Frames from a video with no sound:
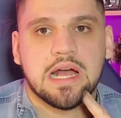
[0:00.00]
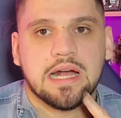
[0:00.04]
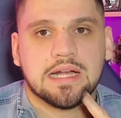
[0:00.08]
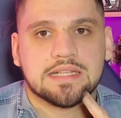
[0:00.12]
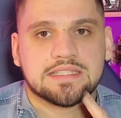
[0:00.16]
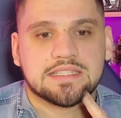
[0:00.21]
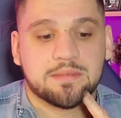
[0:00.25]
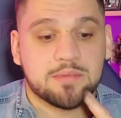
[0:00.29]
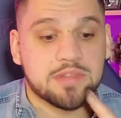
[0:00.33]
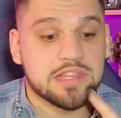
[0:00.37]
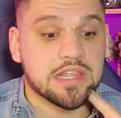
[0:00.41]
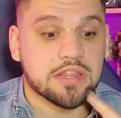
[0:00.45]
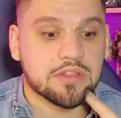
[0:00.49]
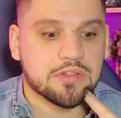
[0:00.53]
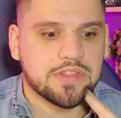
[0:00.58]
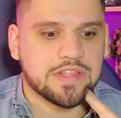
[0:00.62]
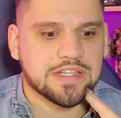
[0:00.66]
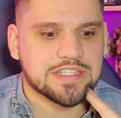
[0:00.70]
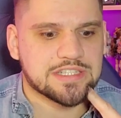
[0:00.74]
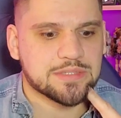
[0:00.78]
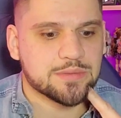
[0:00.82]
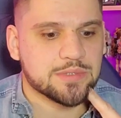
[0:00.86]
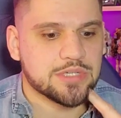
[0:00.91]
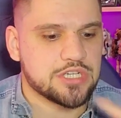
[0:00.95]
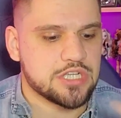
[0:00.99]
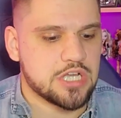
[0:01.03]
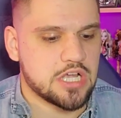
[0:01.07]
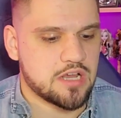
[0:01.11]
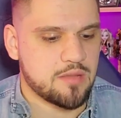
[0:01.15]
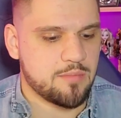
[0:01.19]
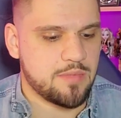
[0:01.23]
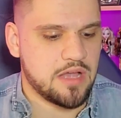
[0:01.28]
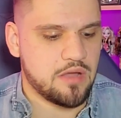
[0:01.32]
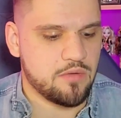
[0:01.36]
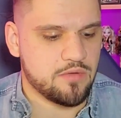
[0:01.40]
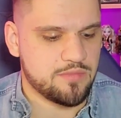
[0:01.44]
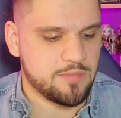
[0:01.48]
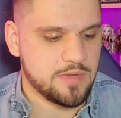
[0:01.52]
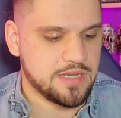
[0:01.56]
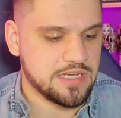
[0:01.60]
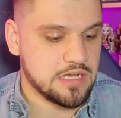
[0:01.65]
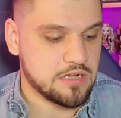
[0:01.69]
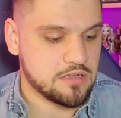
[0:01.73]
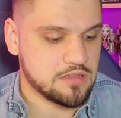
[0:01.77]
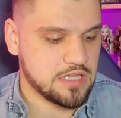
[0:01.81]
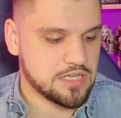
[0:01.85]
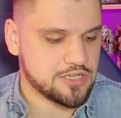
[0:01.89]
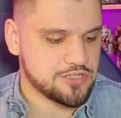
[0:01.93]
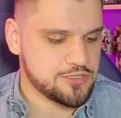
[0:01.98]
some of the other things I want to talk about with my
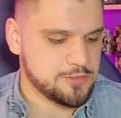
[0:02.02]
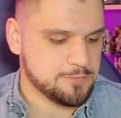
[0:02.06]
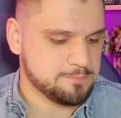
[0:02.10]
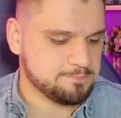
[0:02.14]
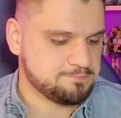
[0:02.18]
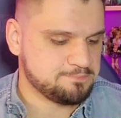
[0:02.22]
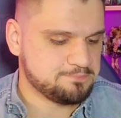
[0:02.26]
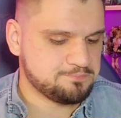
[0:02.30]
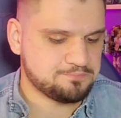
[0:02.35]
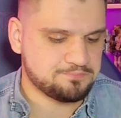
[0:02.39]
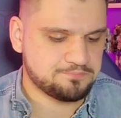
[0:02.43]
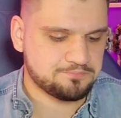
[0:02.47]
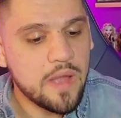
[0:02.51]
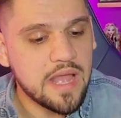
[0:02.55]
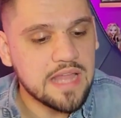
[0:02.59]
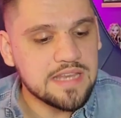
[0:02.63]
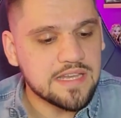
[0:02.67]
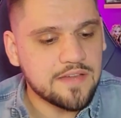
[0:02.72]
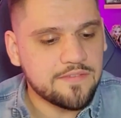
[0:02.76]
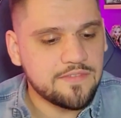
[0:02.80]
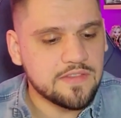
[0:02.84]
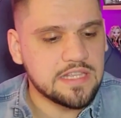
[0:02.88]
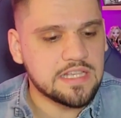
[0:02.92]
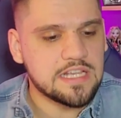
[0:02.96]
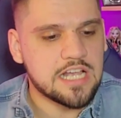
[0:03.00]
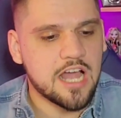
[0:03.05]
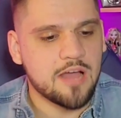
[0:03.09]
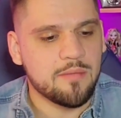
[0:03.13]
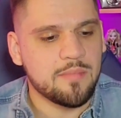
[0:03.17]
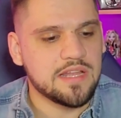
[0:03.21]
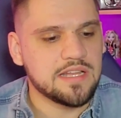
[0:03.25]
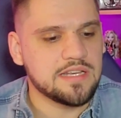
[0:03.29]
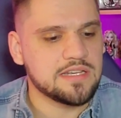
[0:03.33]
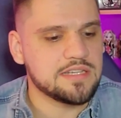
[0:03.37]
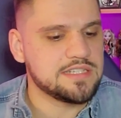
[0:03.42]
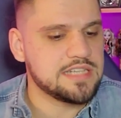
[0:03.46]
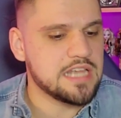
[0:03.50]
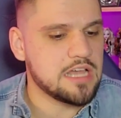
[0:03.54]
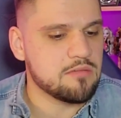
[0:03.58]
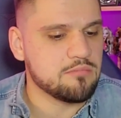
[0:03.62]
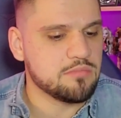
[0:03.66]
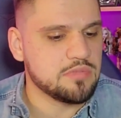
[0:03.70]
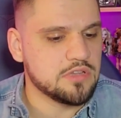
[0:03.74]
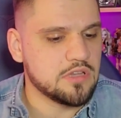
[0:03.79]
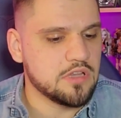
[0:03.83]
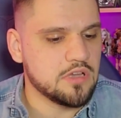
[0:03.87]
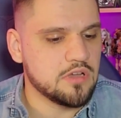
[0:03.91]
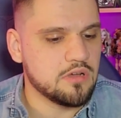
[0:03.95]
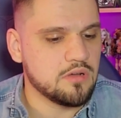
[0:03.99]
doll collection. And definitely comment down
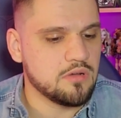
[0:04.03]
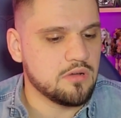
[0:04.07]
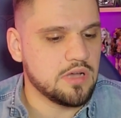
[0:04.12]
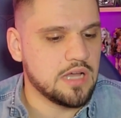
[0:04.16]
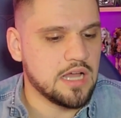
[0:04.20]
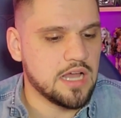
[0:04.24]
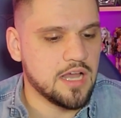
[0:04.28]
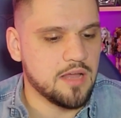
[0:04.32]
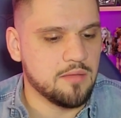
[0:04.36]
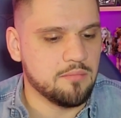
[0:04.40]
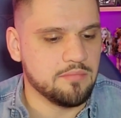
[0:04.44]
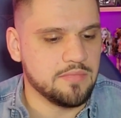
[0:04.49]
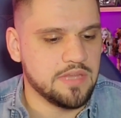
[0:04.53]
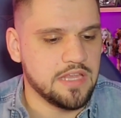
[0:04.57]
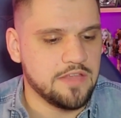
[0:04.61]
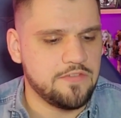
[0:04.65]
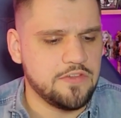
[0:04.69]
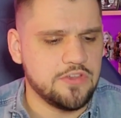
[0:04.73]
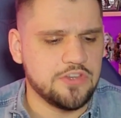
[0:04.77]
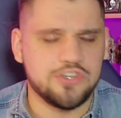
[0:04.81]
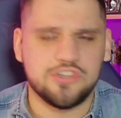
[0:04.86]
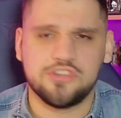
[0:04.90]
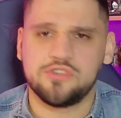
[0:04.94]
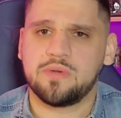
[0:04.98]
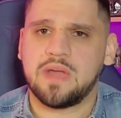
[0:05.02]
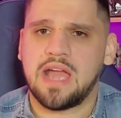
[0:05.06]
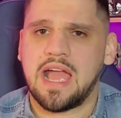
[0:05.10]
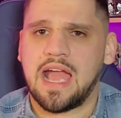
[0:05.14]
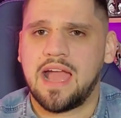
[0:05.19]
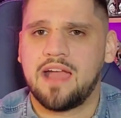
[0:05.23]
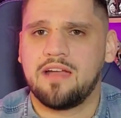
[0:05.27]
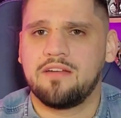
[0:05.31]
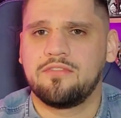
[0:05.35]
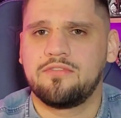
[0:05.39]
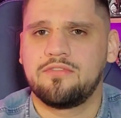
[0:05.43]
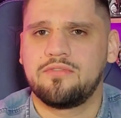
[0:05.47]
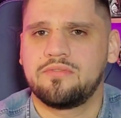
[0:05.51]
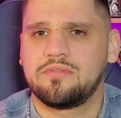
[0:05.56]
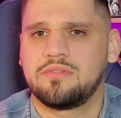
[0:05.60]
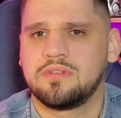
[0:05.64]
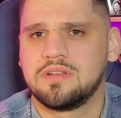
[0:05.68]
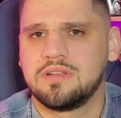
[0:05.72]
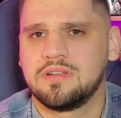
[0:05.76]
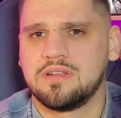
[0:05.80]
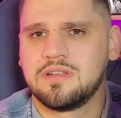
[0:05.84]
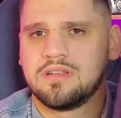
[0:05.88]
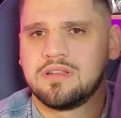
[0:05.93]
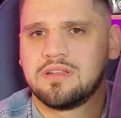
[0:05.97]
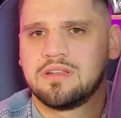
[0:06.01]
below if you do have
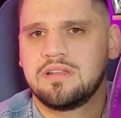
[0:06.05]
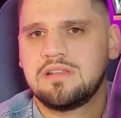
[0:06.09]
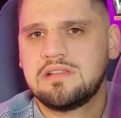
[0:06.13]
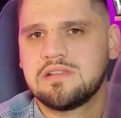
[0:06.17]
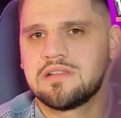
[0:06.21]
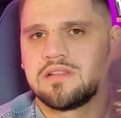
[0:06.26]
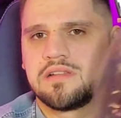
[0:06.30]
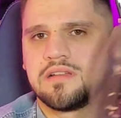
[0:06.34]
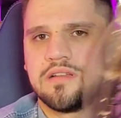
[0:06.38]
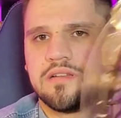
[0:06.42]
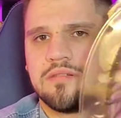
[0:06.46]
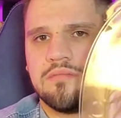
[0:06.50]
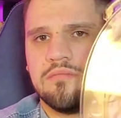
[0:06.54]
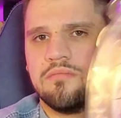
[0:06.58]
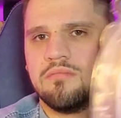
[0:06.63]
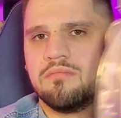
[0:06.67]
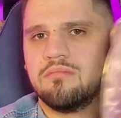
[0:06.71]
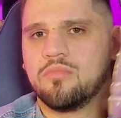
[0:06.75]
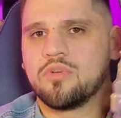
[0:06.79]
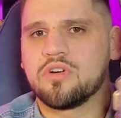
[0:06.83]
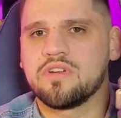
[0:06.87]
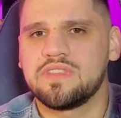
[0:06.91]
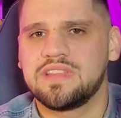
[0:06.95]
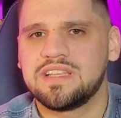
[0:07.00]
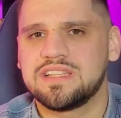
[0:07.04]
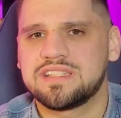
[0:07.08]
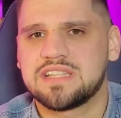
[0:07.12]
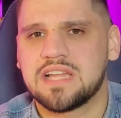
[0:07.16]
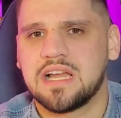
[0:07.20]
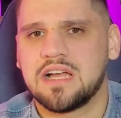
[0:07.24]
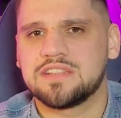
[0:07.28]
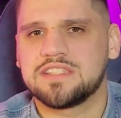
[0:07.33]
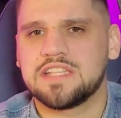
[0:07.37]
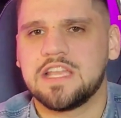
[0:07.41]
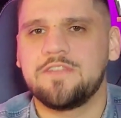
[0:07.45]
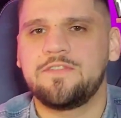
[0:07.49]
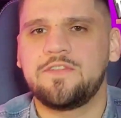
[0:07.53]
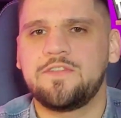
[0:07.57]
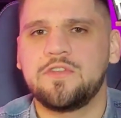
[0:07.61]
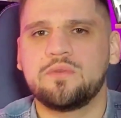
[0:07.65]
more of these dolls.